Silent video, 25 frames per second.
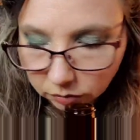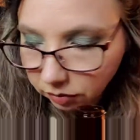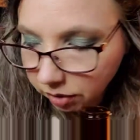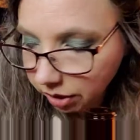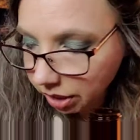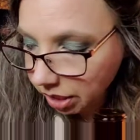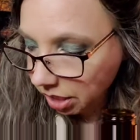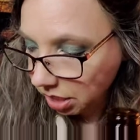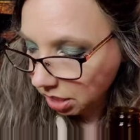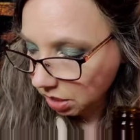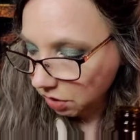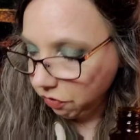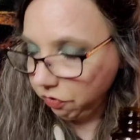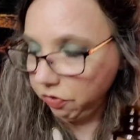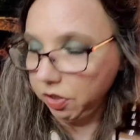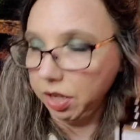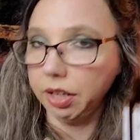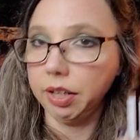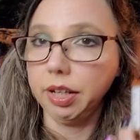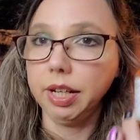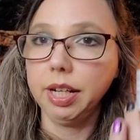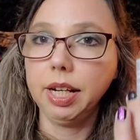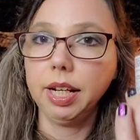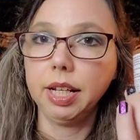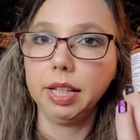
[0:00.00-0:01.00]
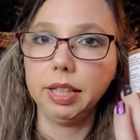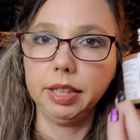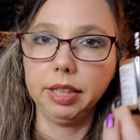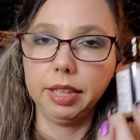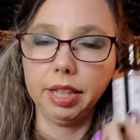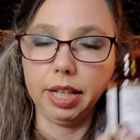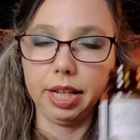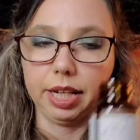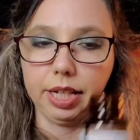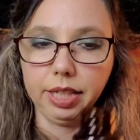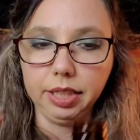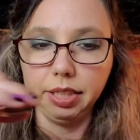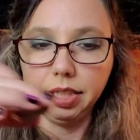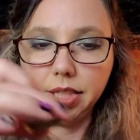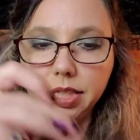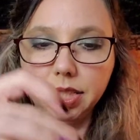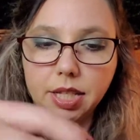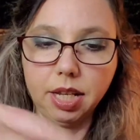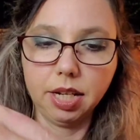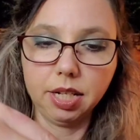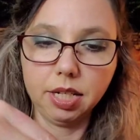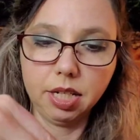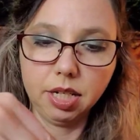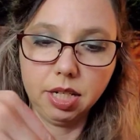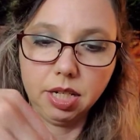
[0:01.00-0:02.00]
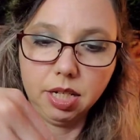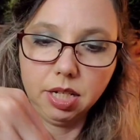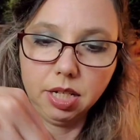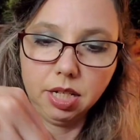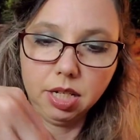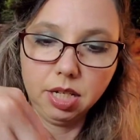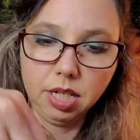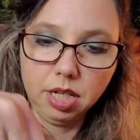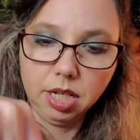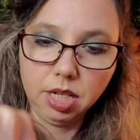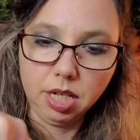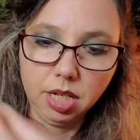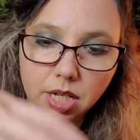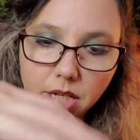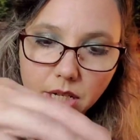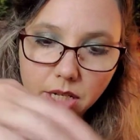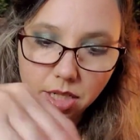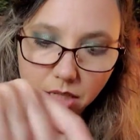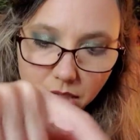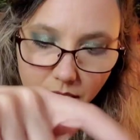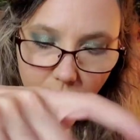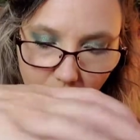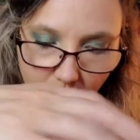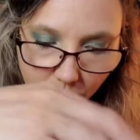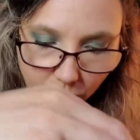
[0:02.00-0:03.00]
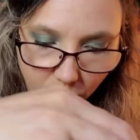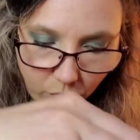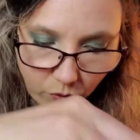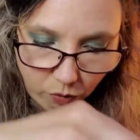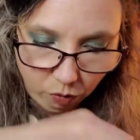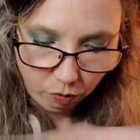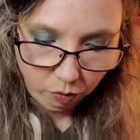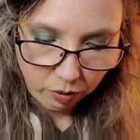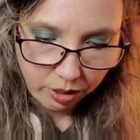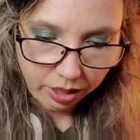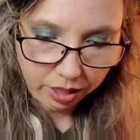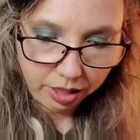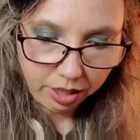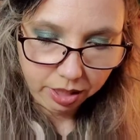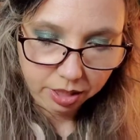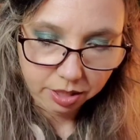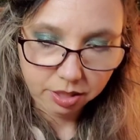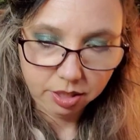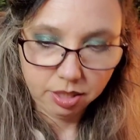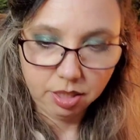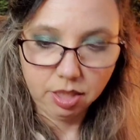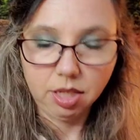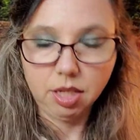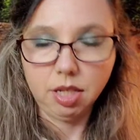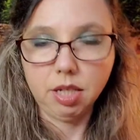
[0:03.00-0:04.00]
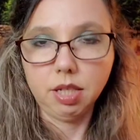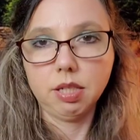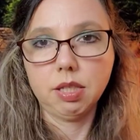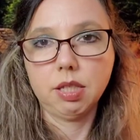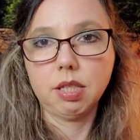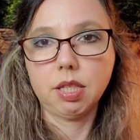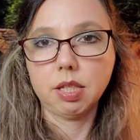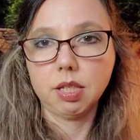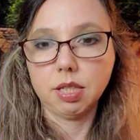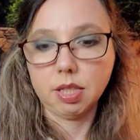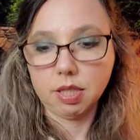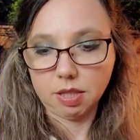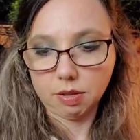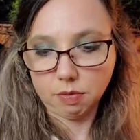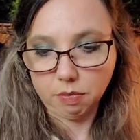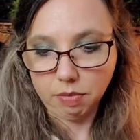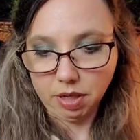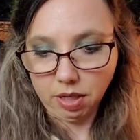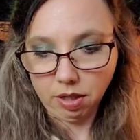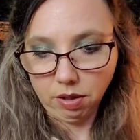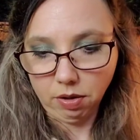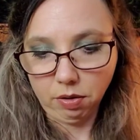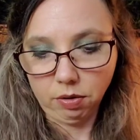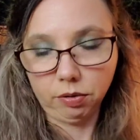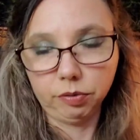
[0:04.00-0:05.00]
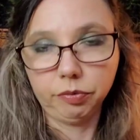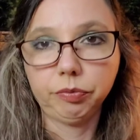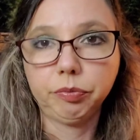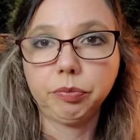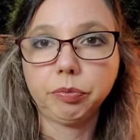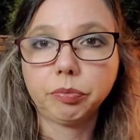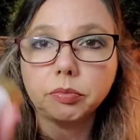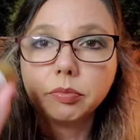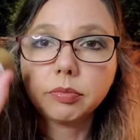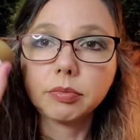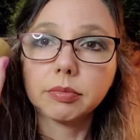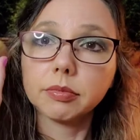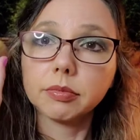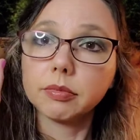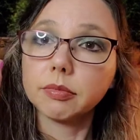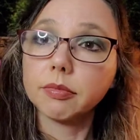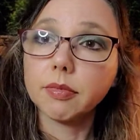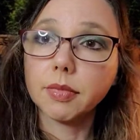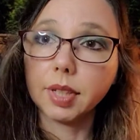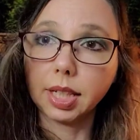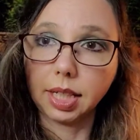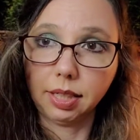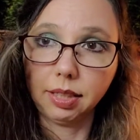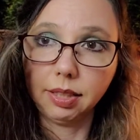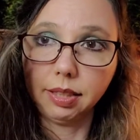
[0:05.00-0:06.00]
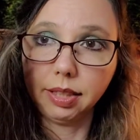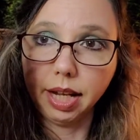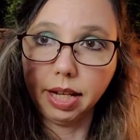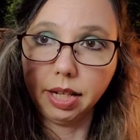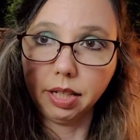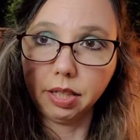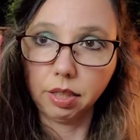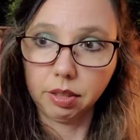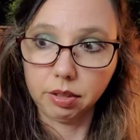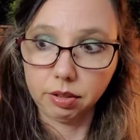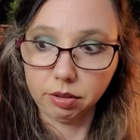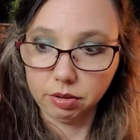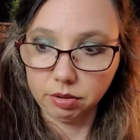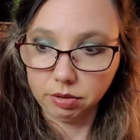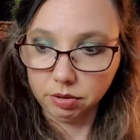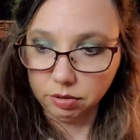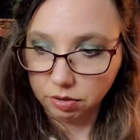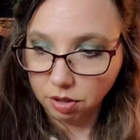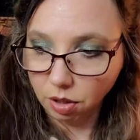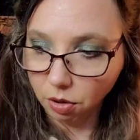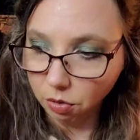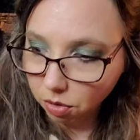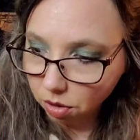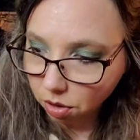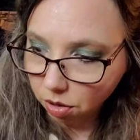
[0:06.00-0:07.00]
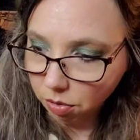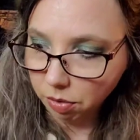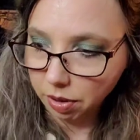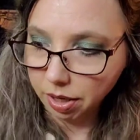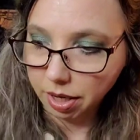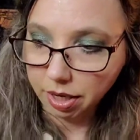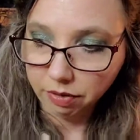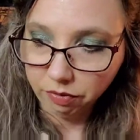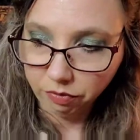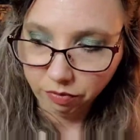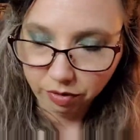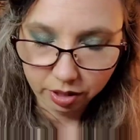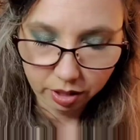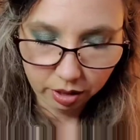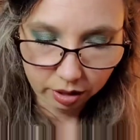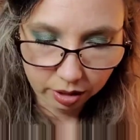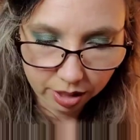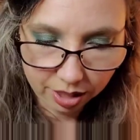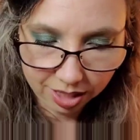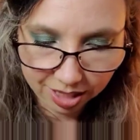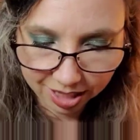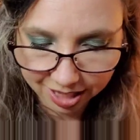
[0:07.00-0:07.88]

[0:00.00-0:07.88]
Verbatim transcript: it is very lightly scented, whereas these smell like cocoa and vanilla.